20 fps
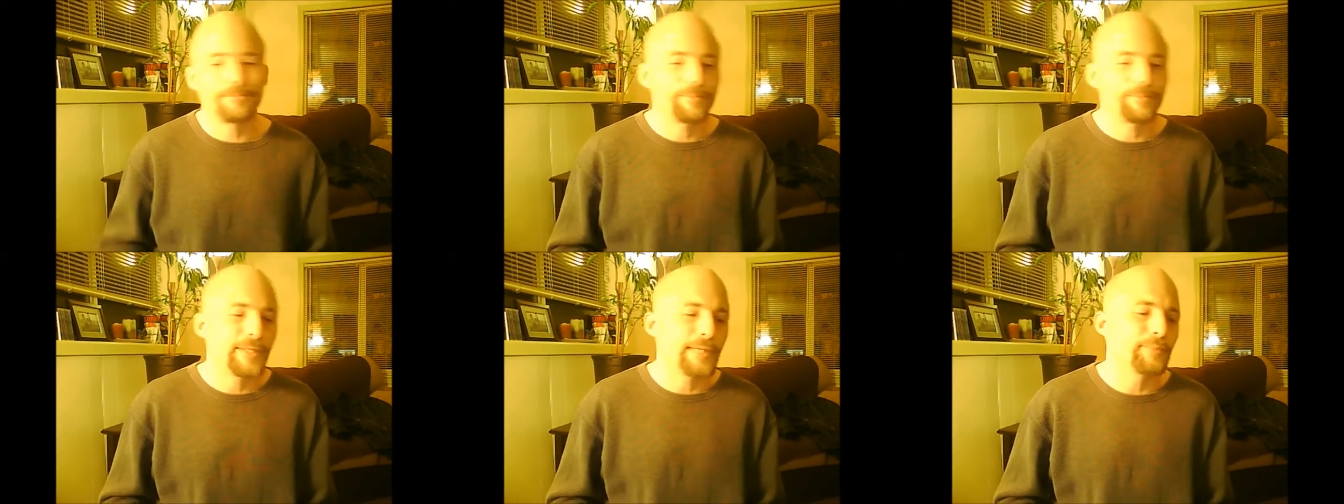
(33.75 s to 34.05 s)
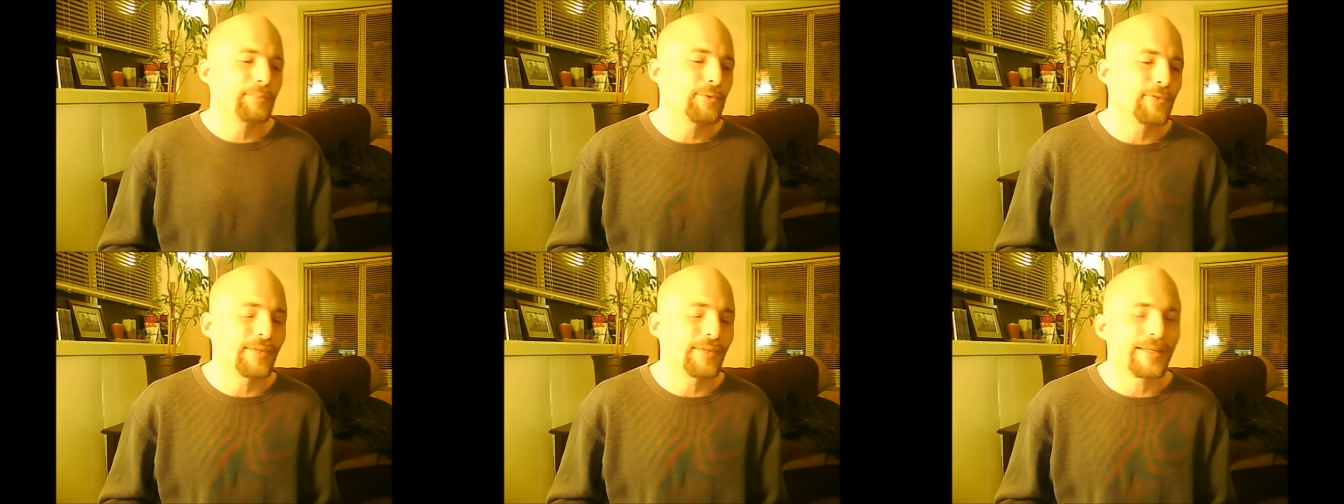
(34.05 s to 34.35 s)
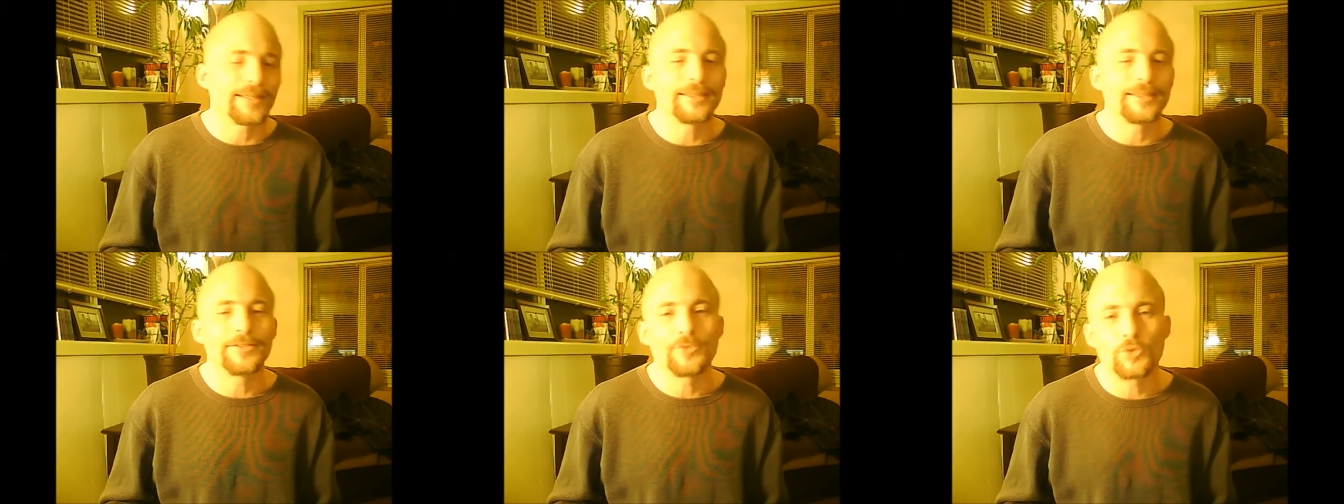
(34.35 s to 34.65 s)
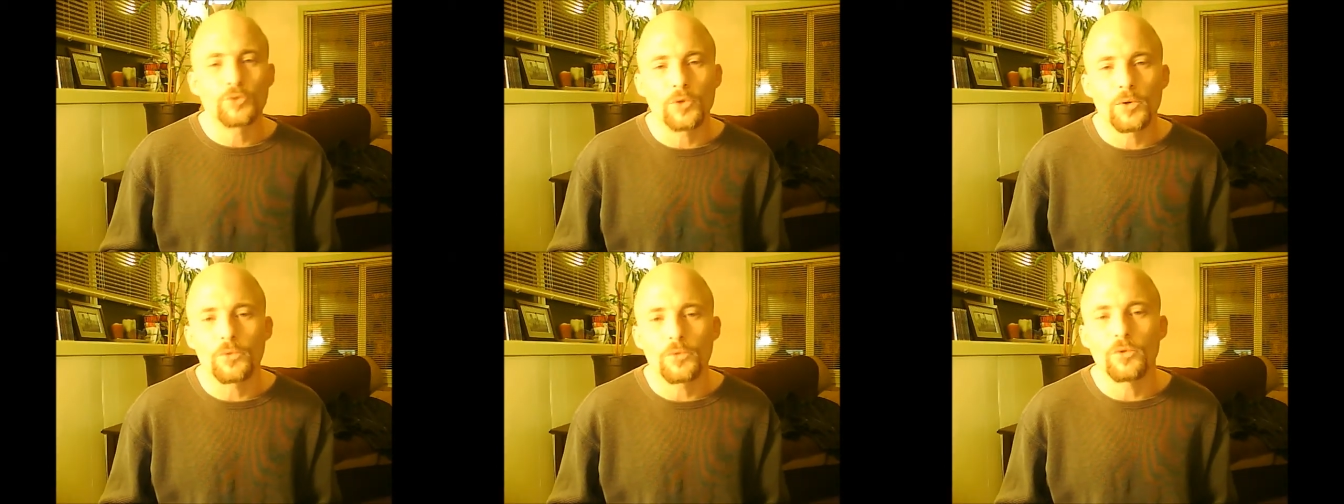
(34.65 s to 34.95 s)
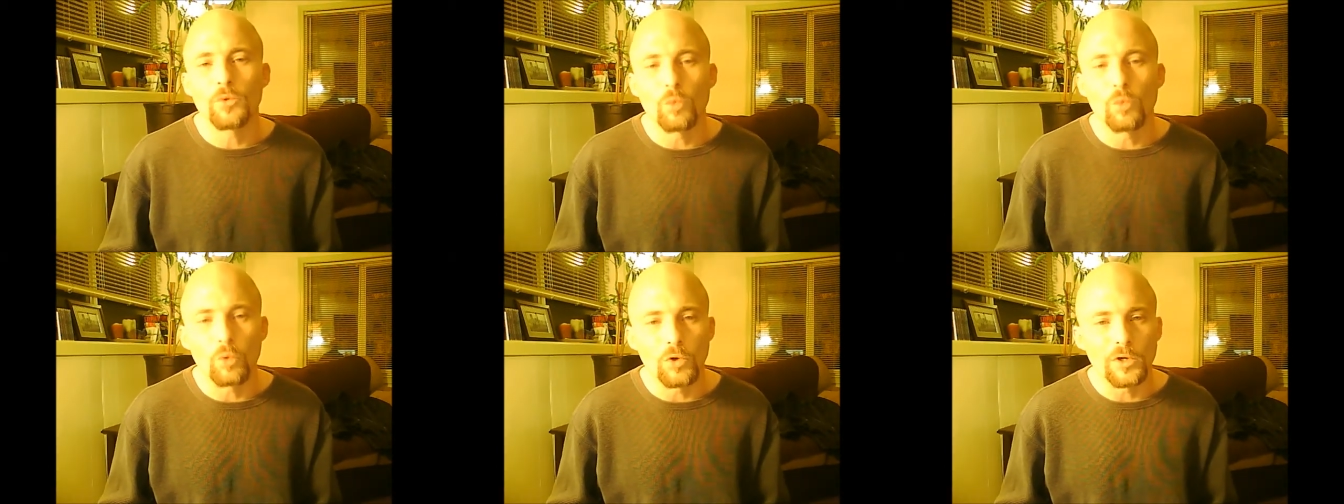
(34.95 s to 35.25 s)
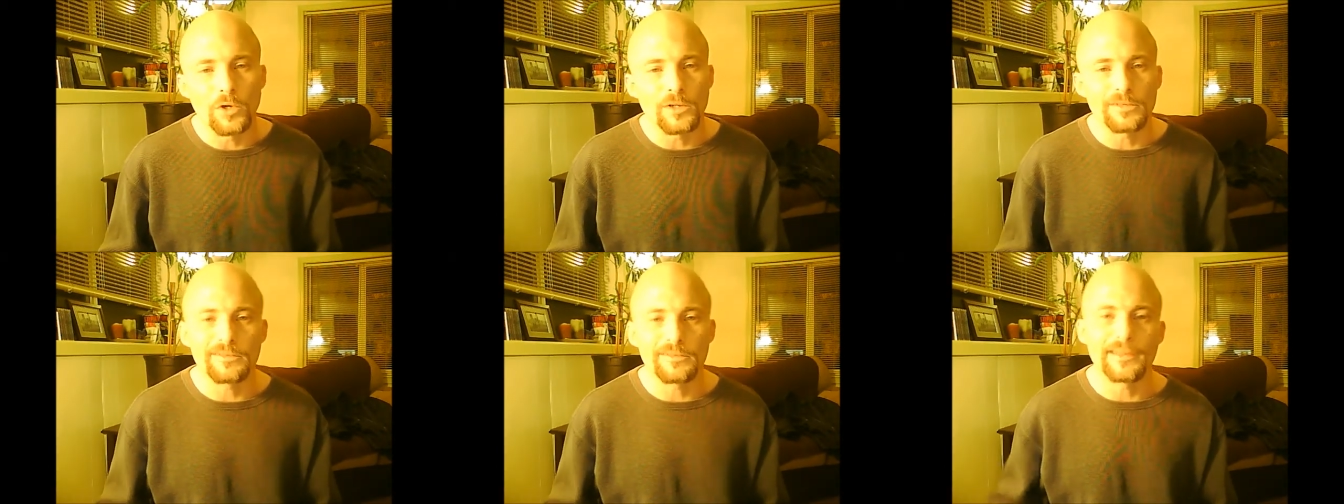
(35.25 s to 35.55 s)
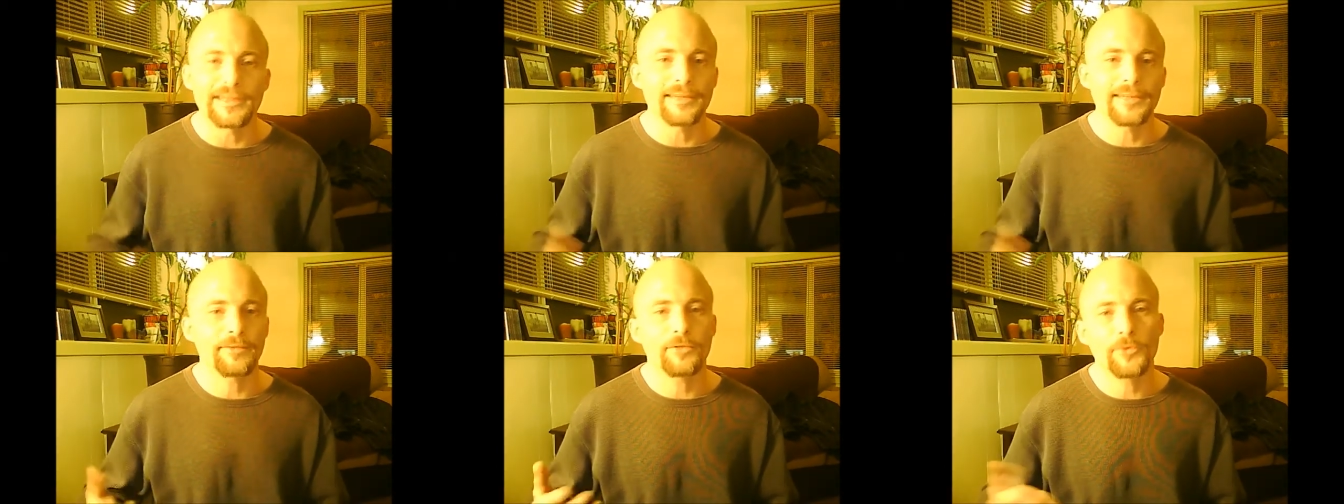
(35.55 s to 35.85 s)
people that control the world,
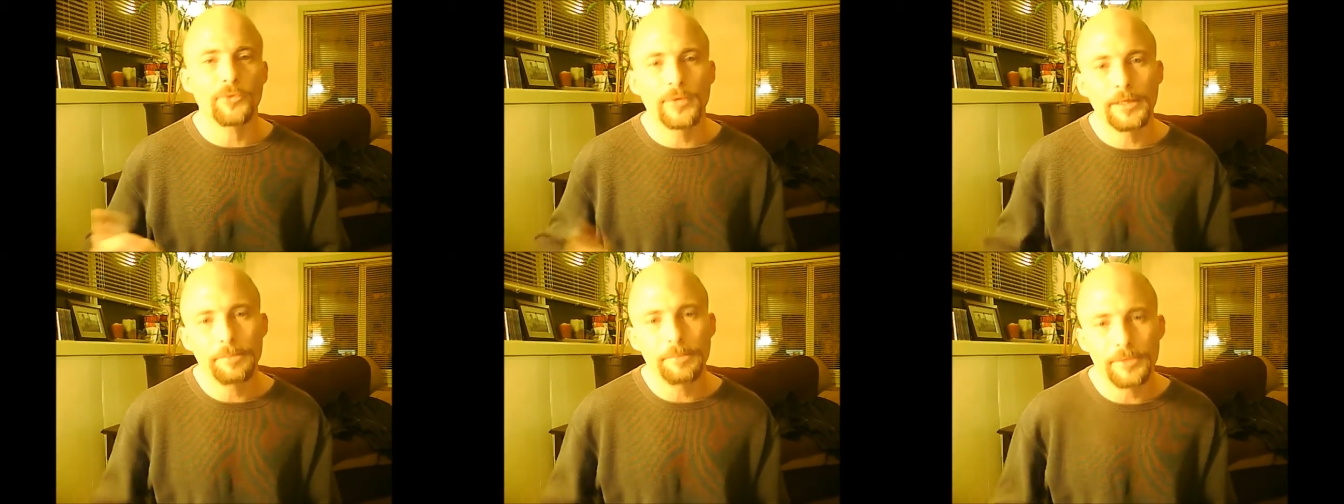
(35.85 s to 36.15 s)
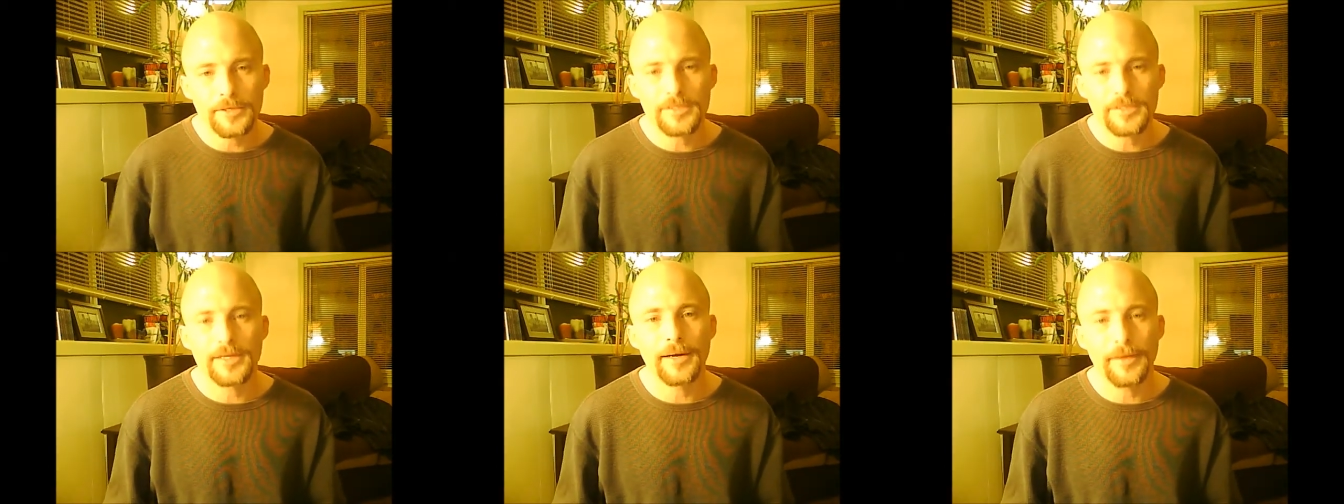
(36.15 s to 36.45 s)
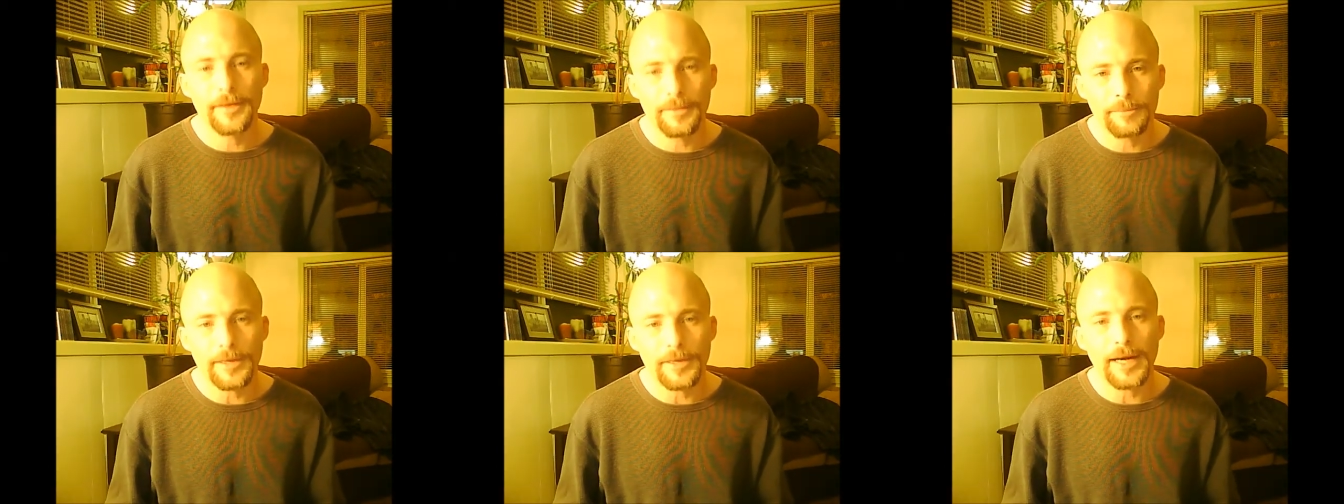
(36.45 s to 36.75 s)
like three percent of the